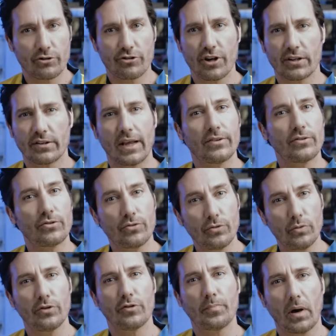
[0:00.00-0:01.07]
checked as
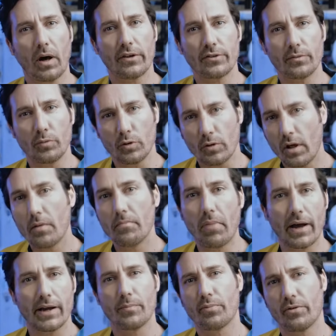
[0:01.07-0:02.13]
soon as possible
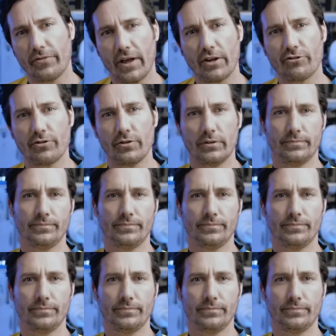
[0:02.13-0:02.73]
by a professional.